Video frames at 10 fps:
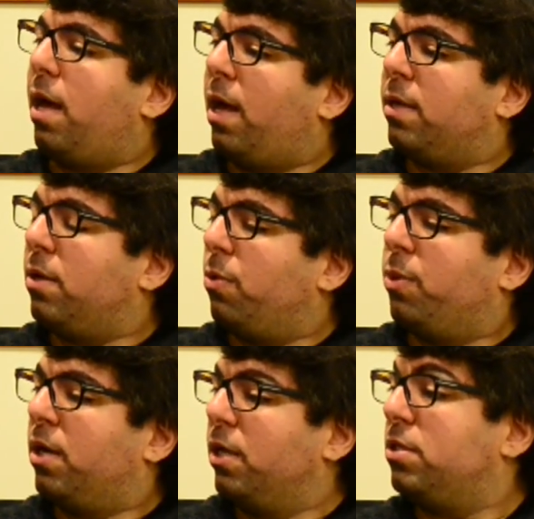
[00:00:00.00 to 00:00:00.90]
And
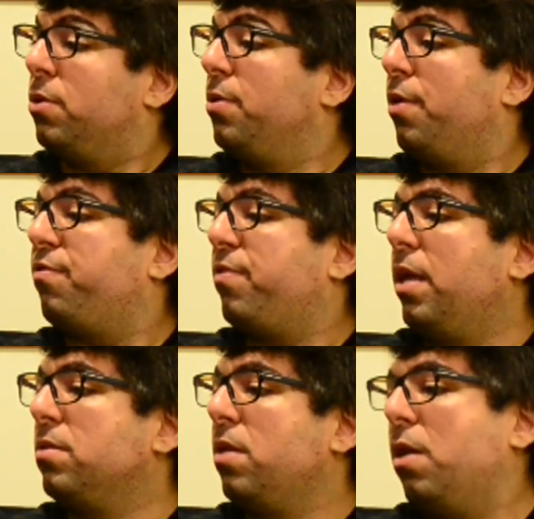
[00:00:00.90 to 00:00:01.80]
when I do those
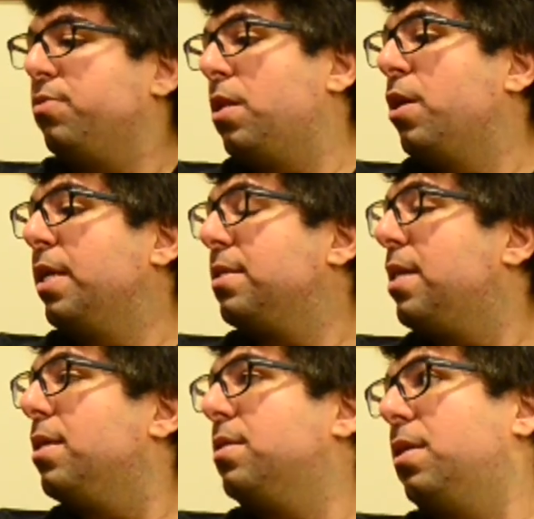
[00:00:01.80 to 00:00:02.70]
things, like I was learning
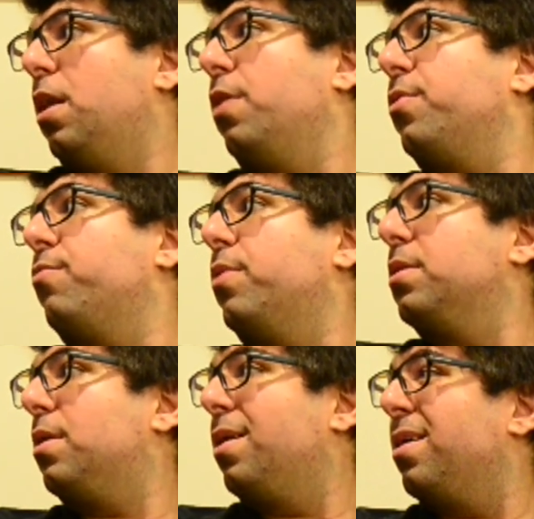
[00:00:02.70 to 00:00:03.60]
tennis in London
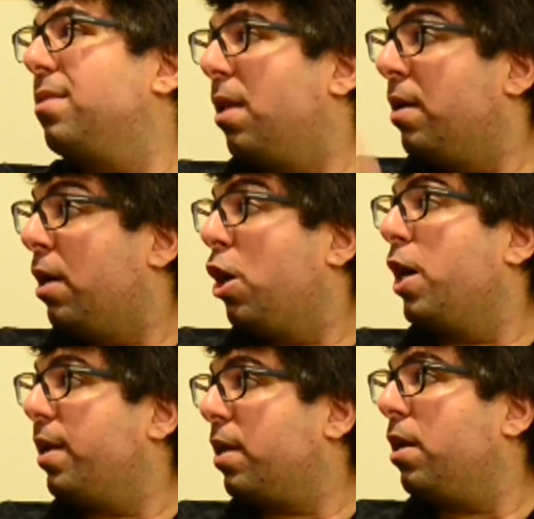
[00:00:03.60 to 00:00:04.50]
recently, and I
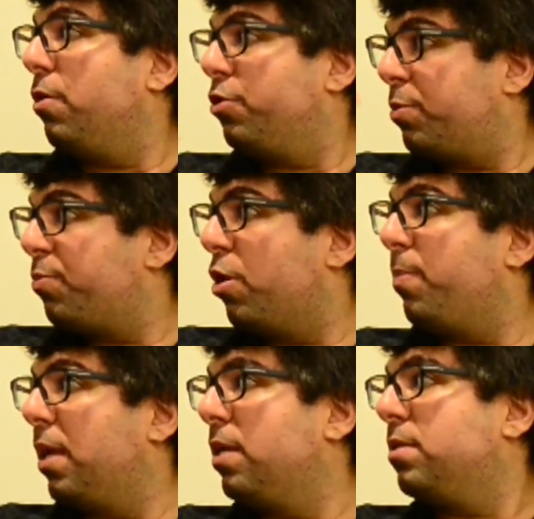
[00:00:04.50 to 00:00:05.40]
hired a coach
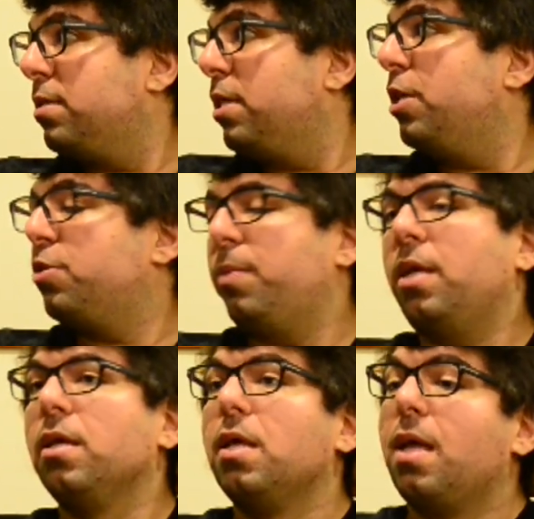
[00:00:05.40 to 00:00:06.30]
properly to teach me.
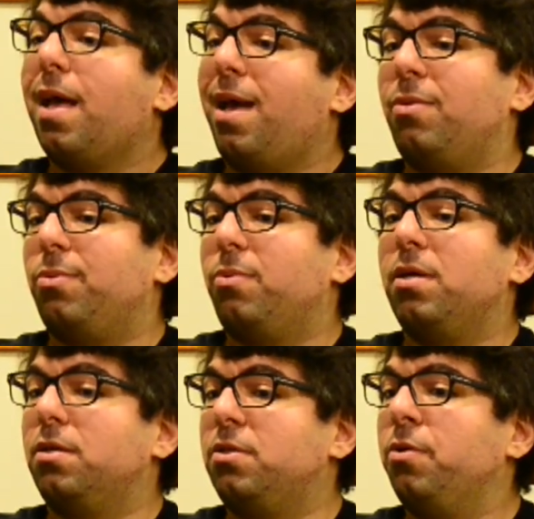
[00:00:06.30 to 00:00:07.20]
And when
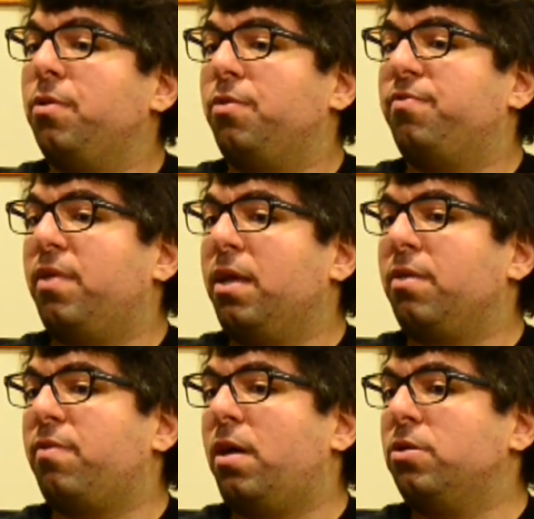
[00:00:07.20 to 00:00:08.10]
I do those
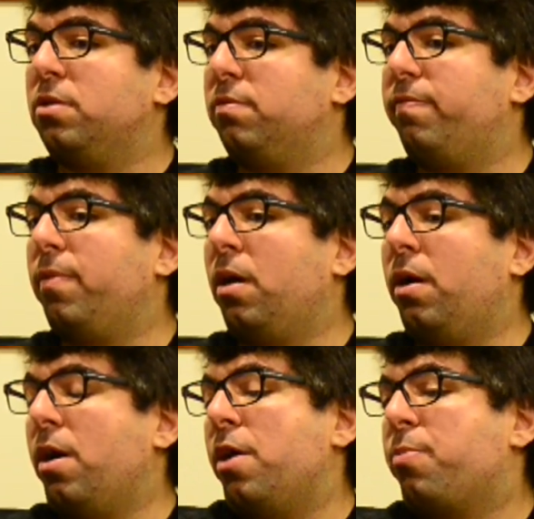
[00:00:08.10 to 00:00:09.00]
things, I just
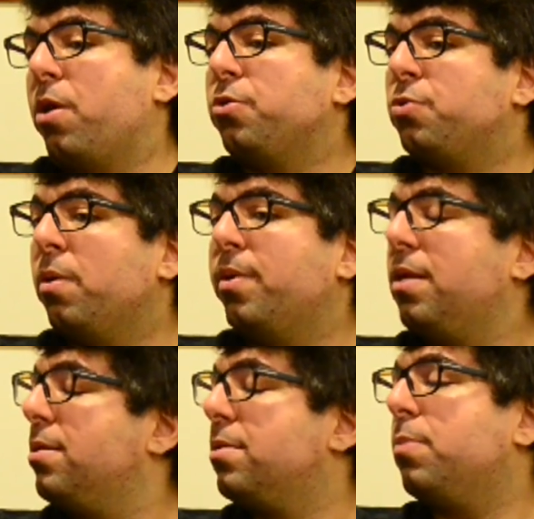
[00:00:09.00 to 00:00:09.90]
I approach women,
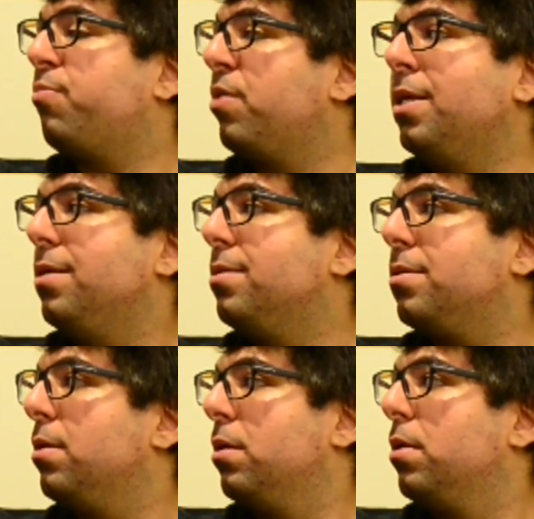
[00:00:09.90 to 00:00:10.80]
and it's a
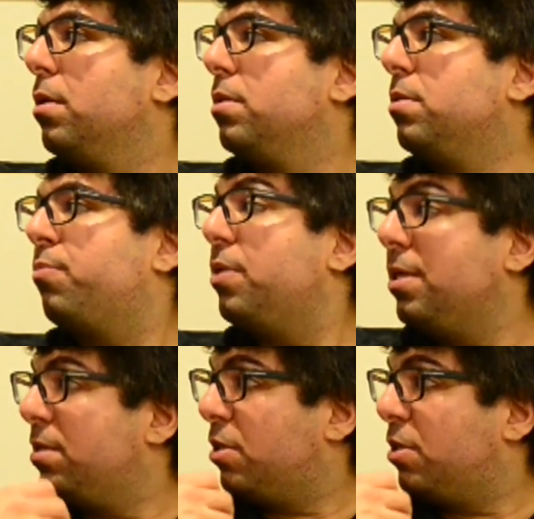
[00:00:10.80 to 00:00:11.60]
breeze. Mm. It's a breeze